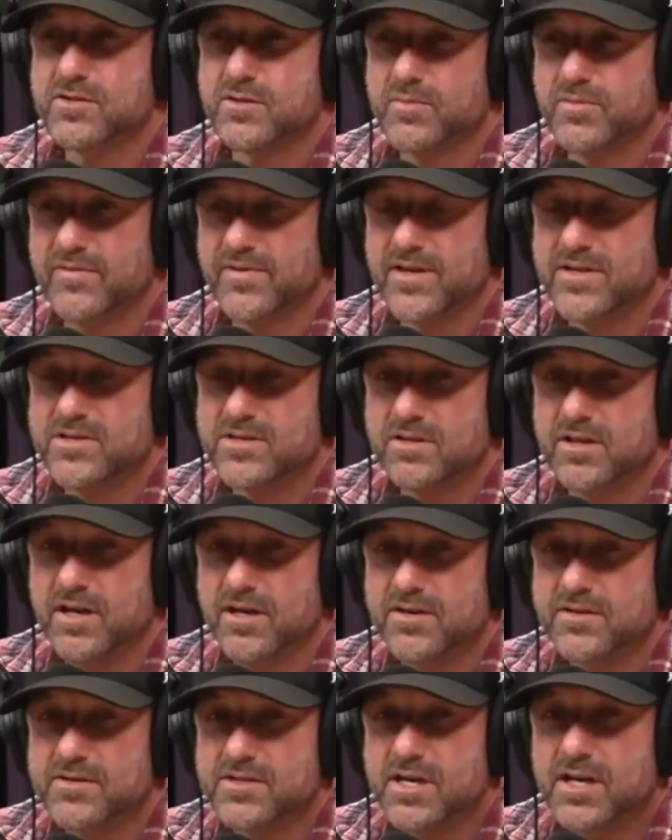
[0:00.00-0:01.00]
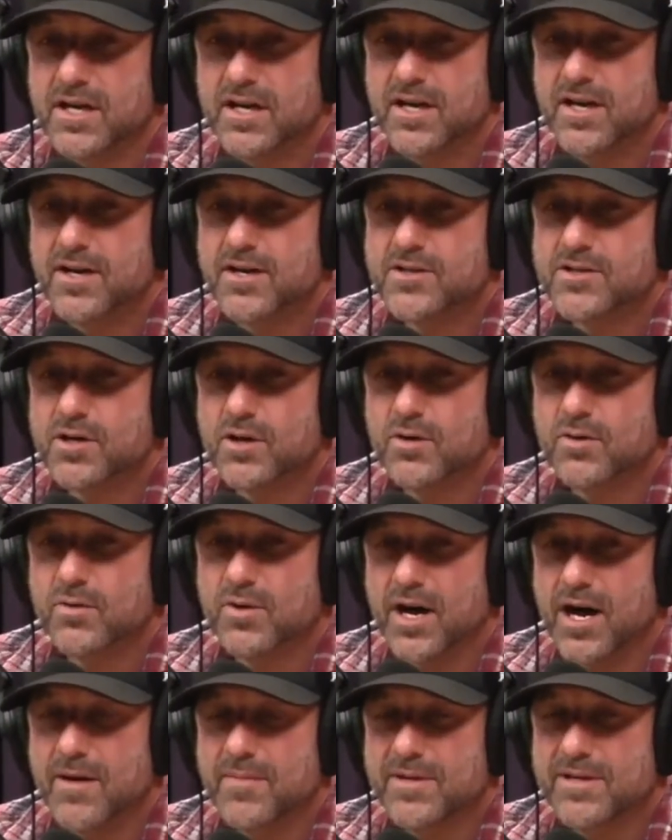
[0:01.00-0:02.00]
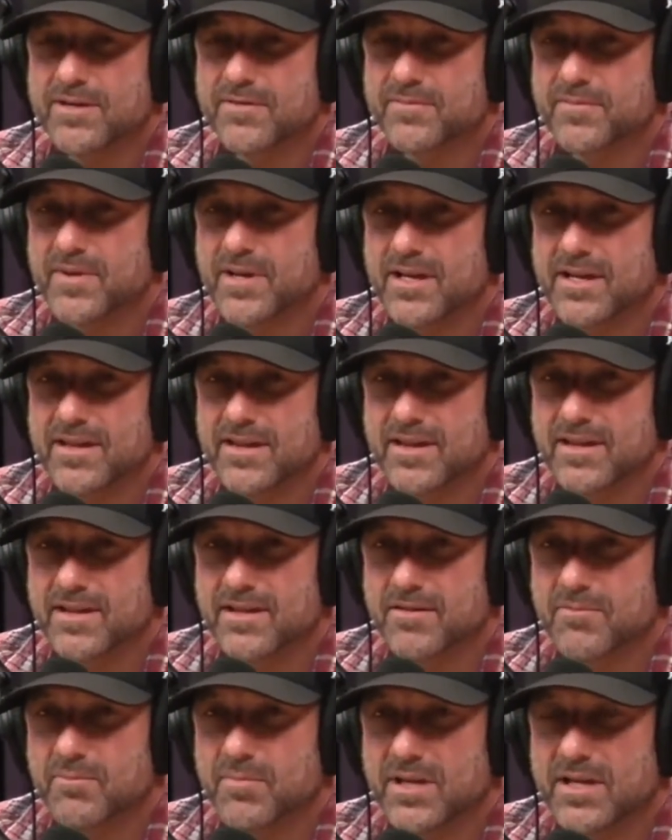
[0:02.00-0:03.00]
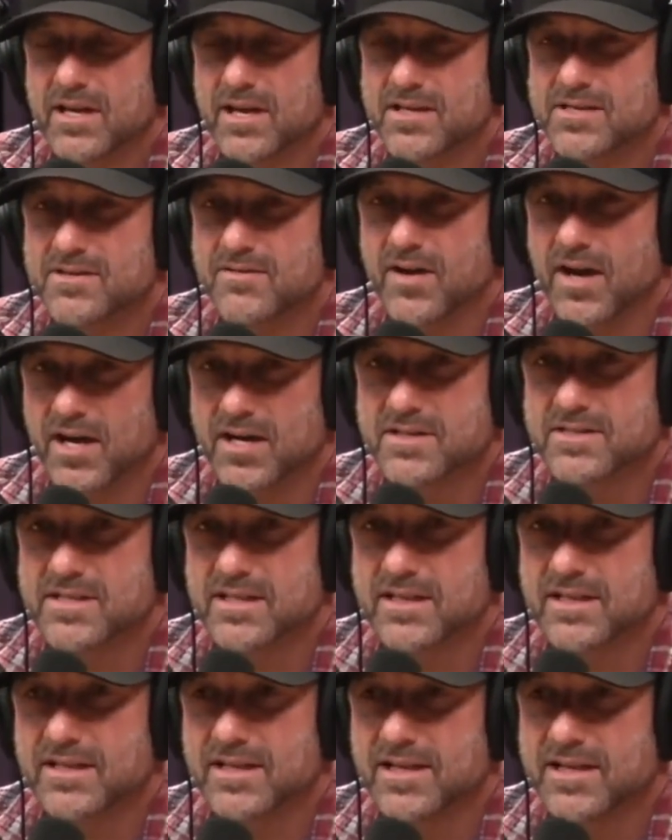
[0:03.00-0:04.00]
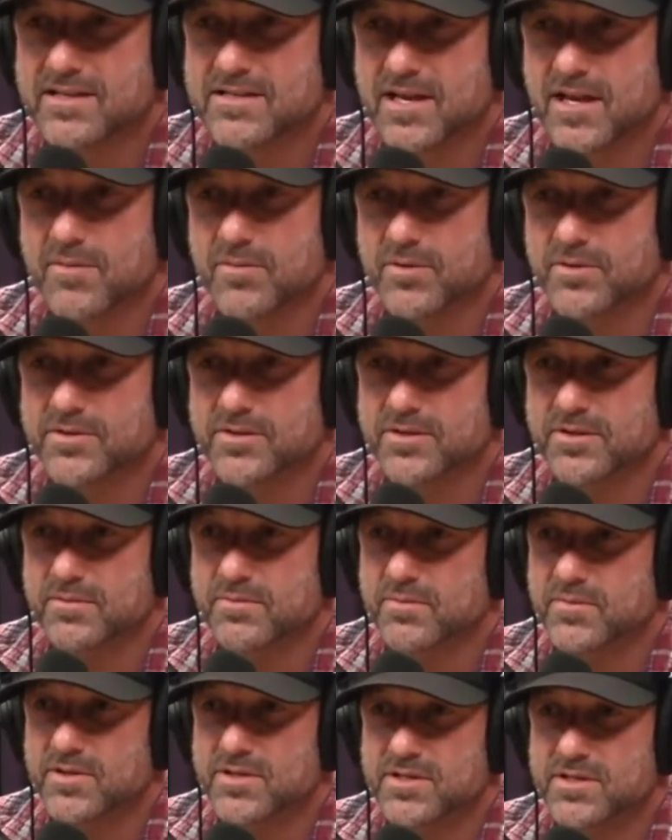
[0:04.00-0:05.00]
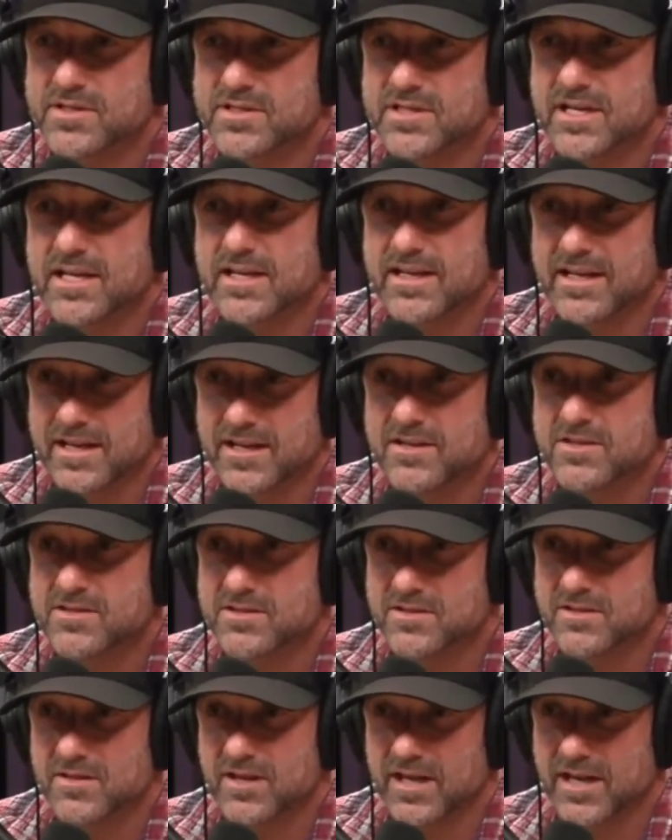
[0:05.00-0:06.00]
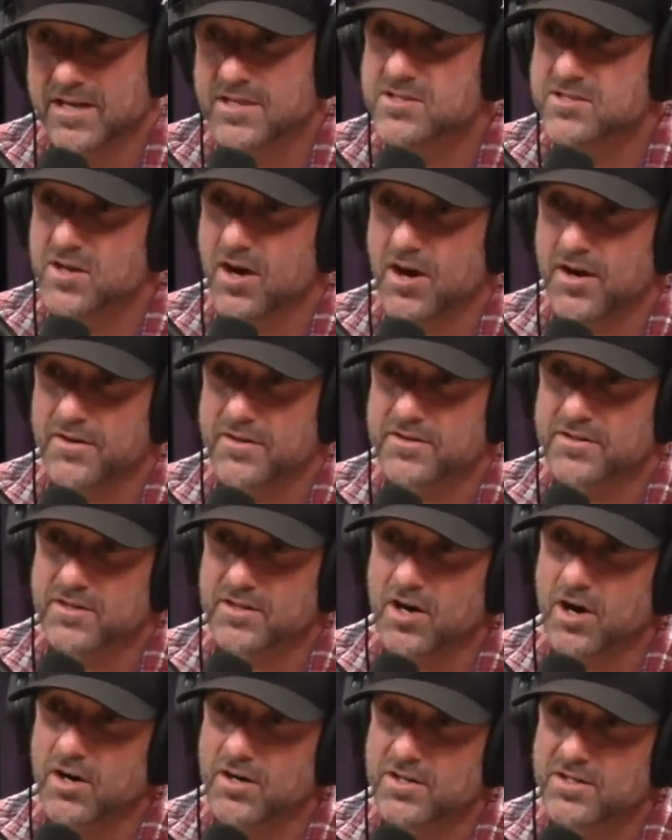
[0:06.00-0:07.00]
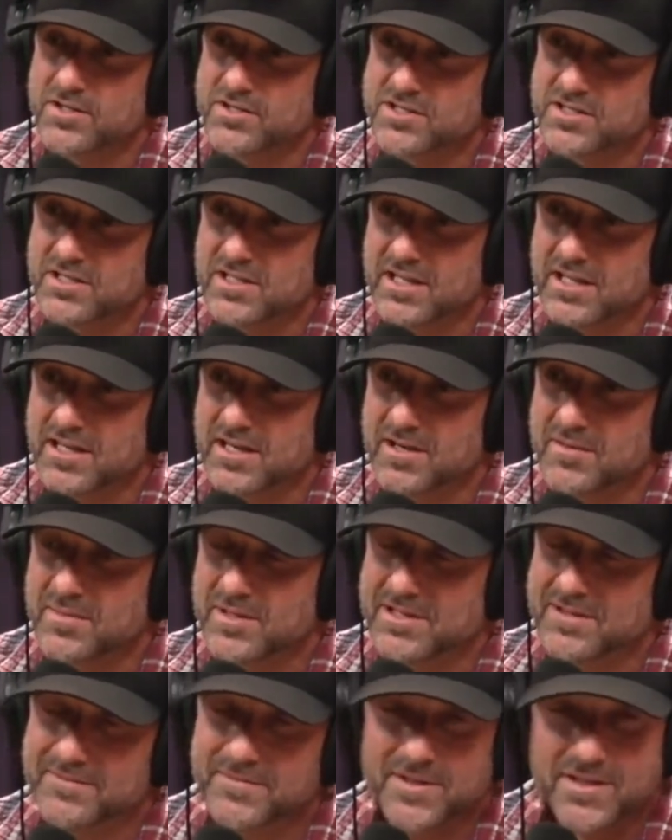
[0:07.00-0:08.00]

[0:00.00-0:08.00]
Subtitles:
or professional hunters. So, I mean, because of hunting, he's able to send his daughter to college. And I mean,